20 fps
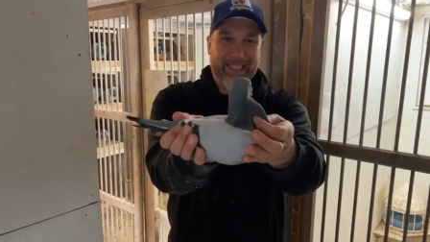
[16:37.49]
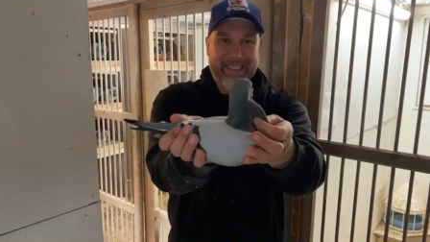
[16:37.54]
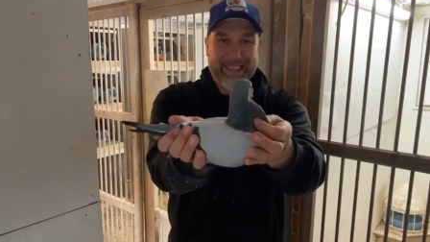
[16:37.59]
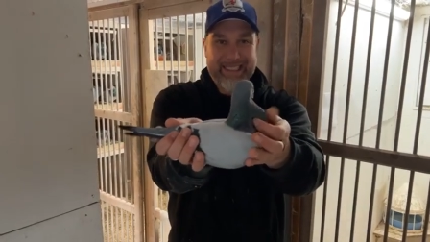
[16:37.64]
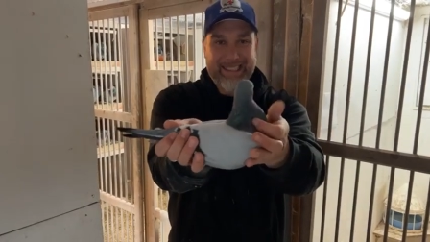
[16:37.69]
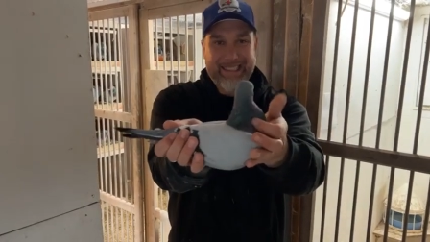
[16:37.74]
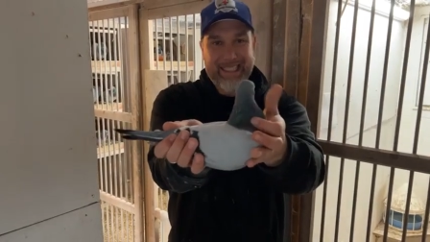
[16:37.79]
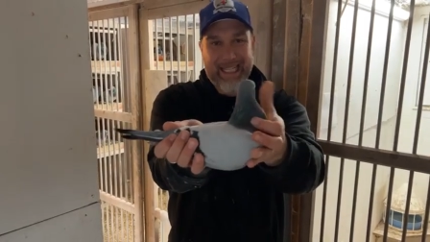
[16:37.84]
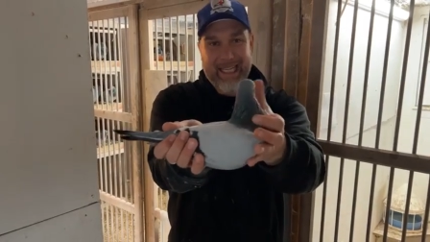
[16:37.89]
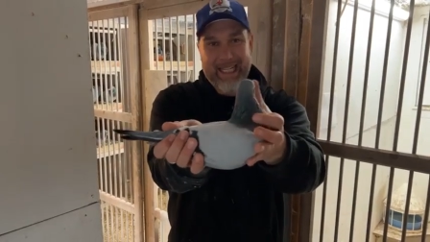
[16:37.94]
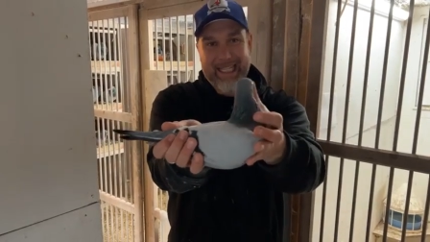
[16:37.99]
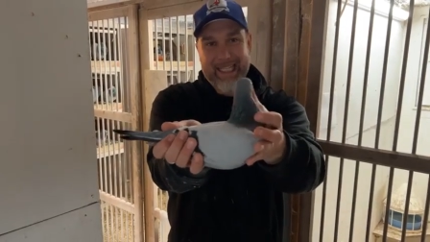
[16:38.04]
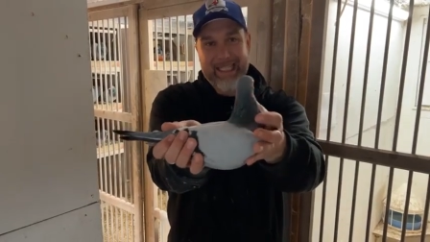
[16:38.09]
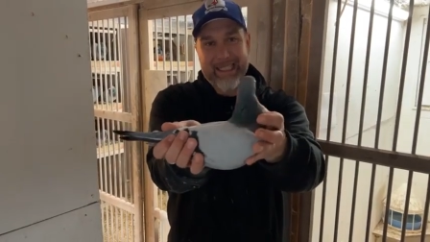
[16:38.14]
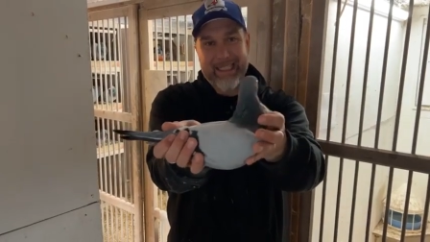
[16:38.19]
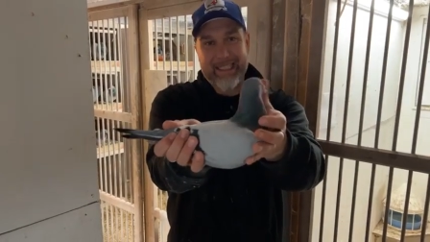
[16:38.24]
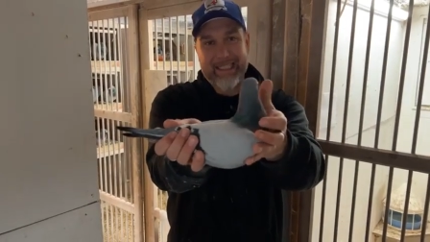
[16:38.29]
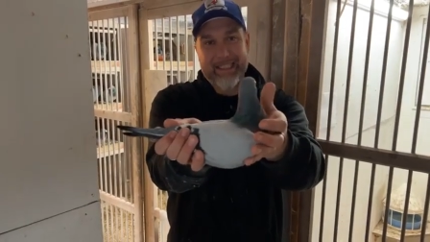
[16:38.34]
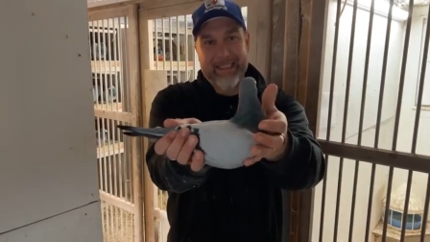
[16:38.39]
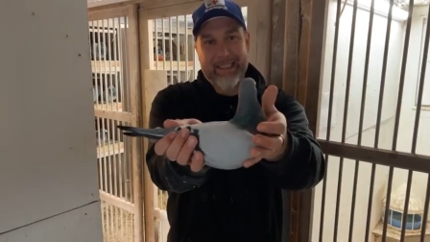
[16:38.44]

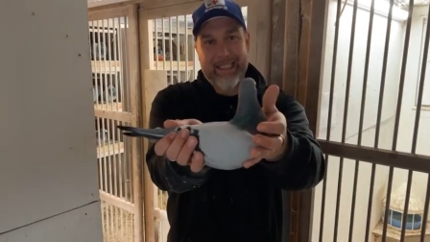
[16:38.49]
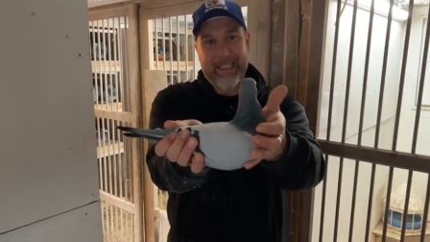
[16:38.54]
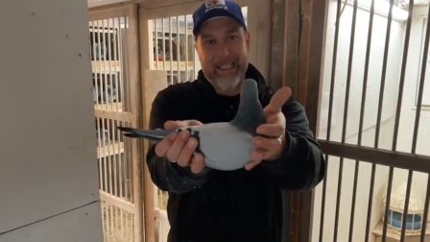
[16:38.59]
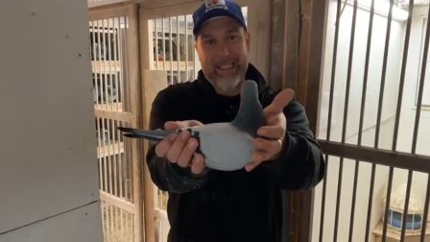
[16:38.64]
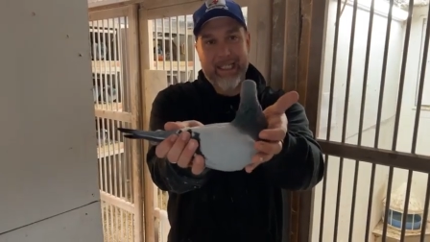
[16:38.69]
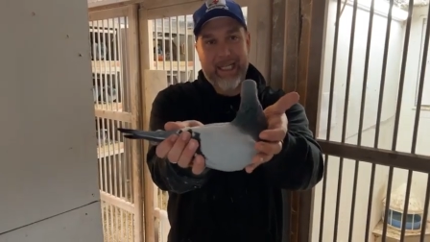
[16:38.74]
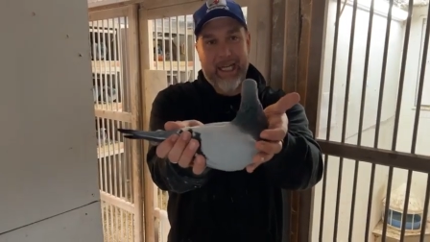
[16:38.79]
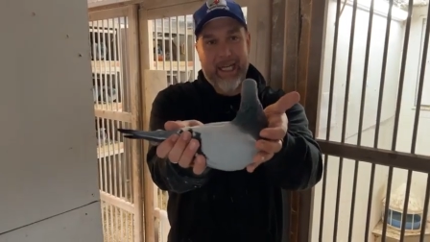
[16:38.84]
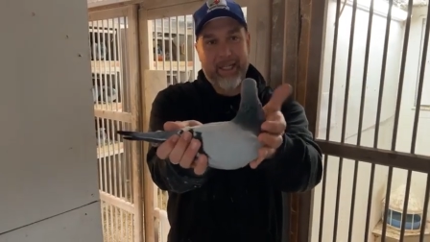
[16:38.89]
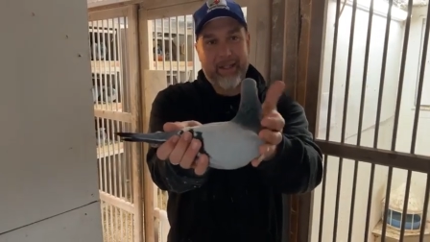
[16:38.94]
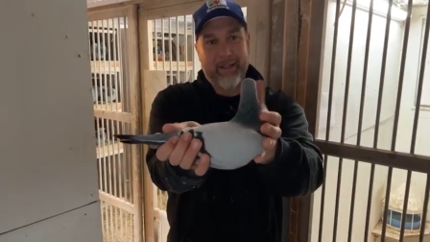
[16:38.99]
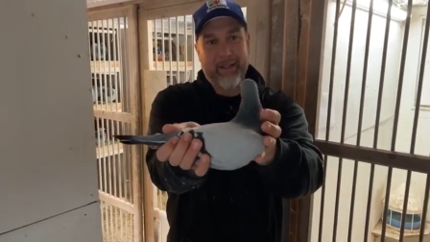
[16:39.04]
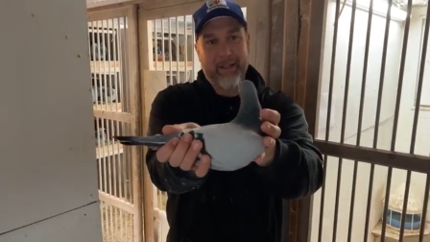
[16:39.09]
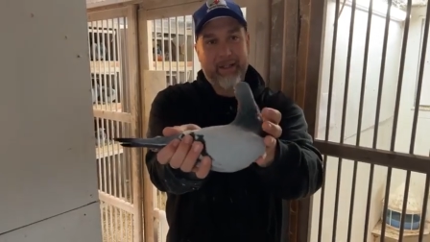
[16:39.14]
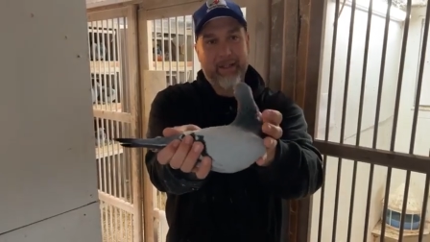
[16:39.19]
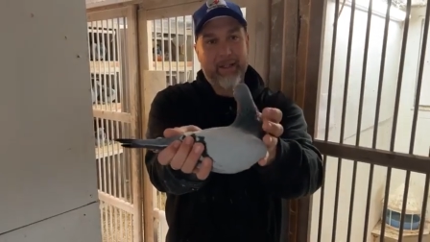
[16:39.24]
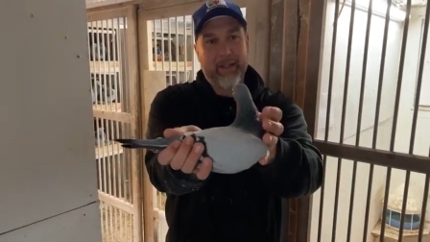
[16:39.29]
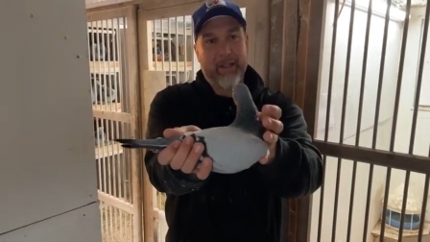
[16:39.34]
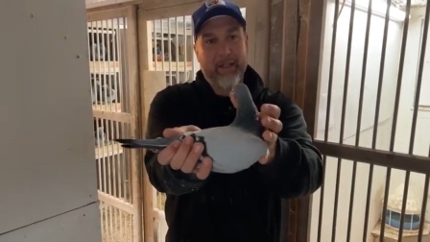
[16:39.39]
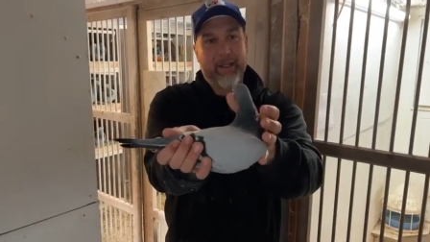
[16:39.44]
second to none.
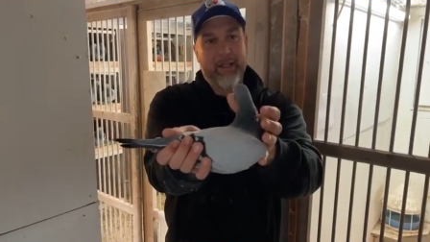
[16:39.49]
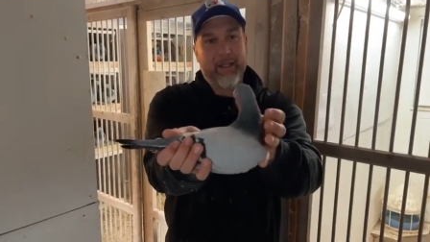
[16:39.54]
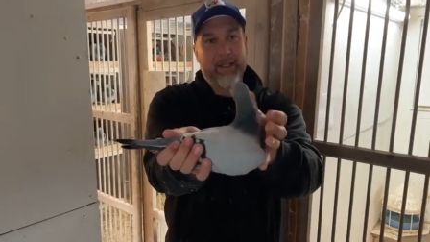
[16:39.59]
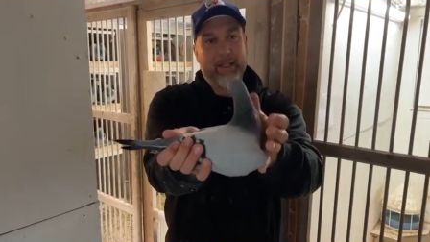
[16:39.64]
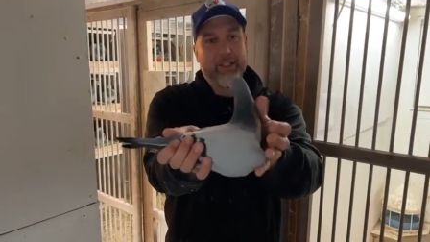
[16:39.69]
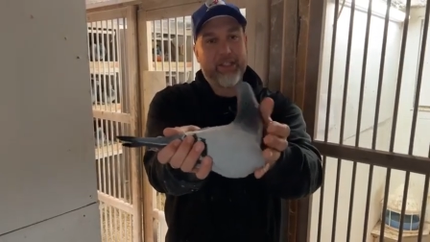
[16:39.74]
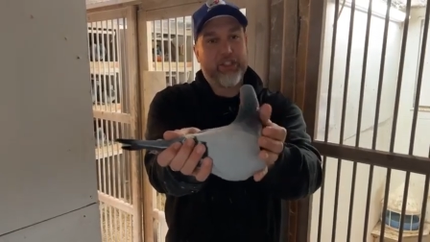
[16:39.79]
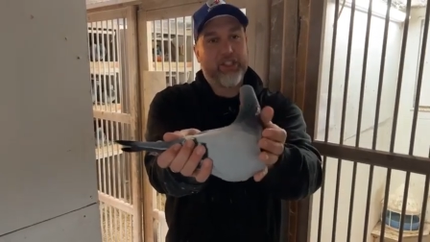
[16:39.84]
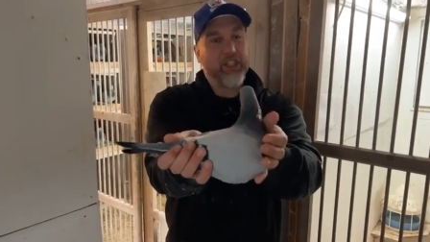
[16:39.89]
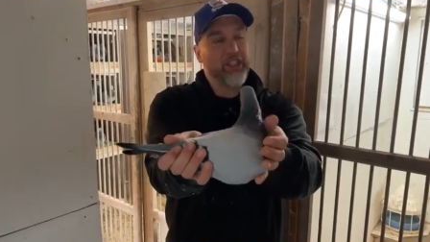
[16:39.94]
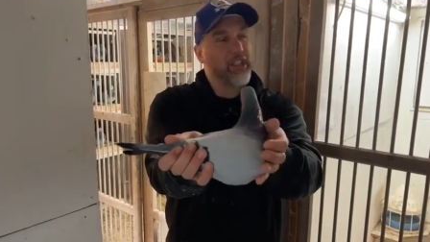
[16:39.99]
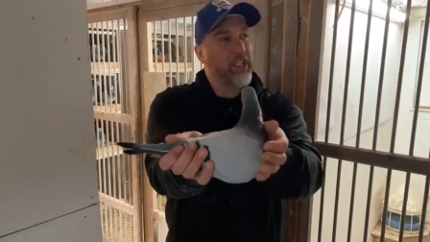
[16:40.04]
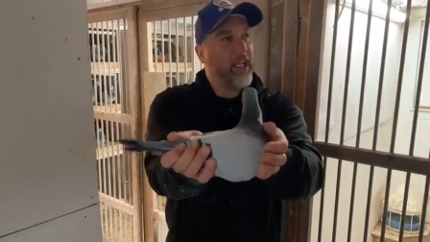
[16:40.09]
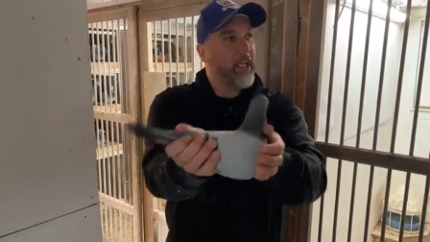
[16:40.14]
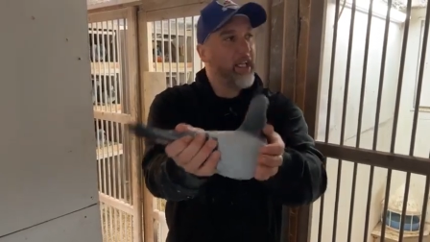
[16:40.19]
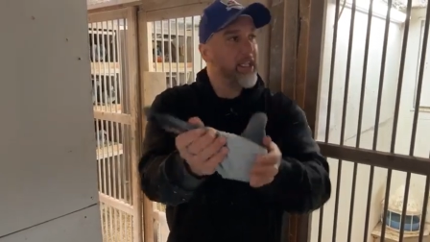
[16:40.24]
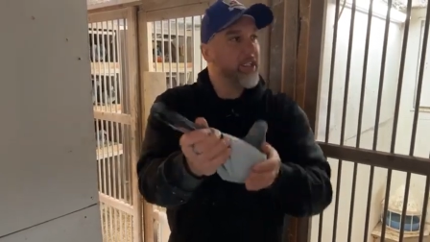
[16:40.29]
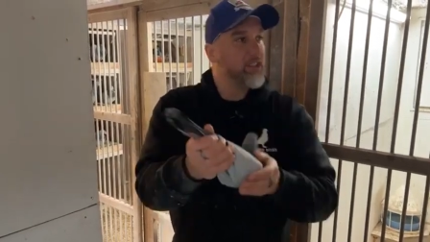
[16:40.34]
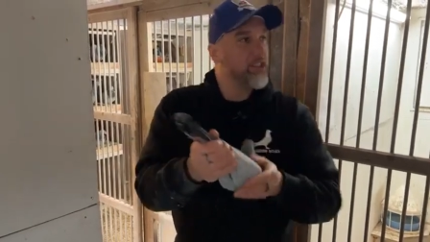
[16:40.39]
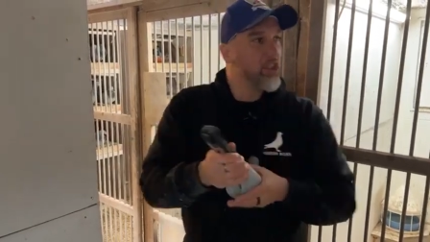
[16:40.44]
just
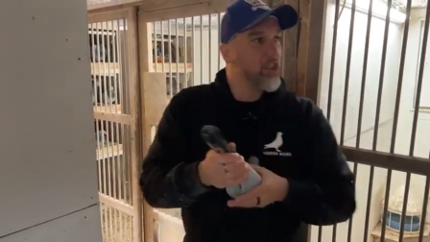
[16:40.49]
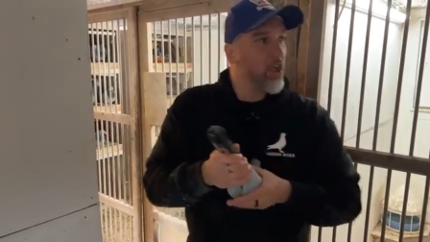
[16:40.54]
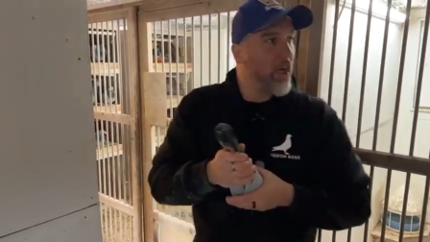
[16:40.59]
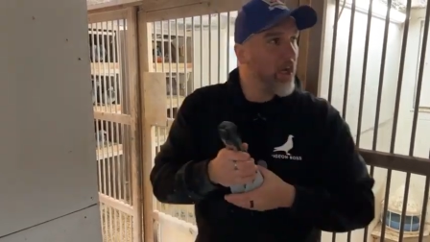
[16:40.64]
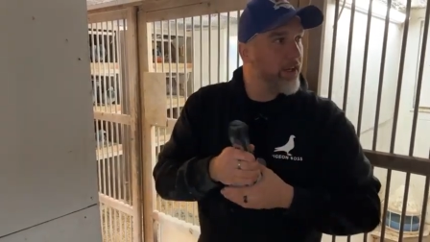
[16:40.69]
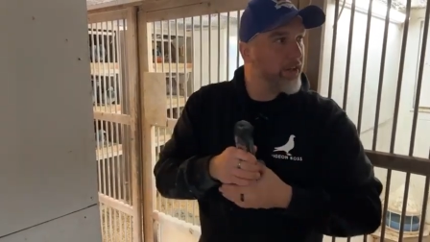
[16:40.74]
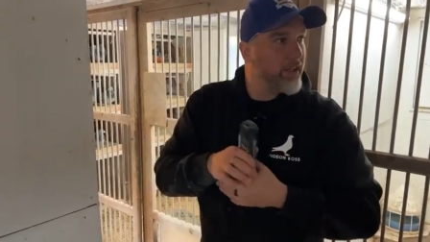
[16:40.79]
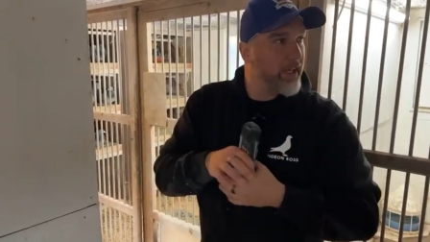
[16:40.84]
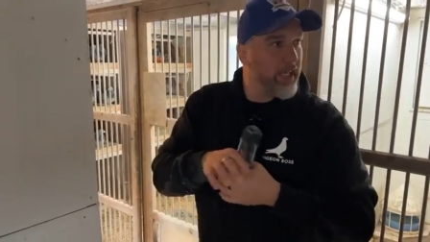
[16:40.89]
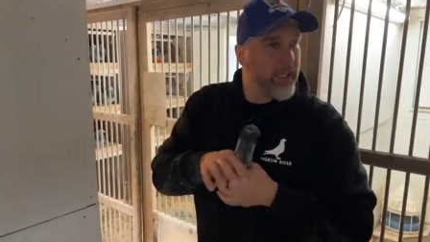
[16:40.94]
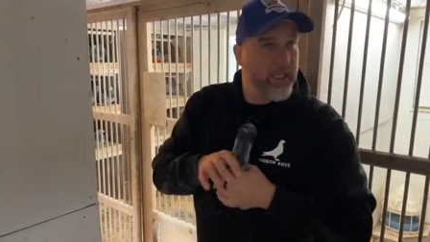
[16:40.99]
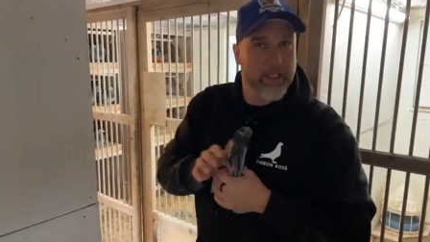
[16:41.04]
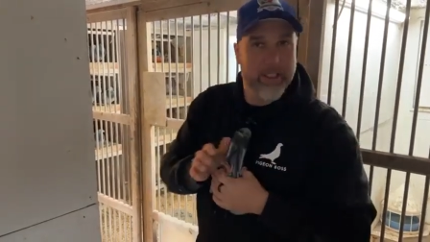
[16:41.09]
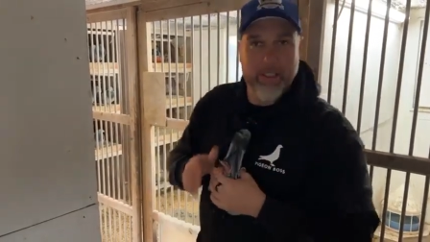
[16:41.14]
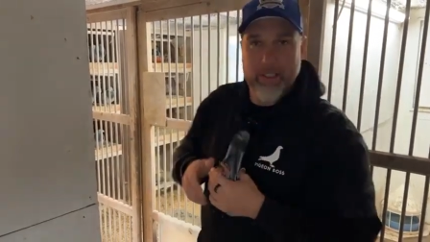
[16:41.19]
like his daughter, eh?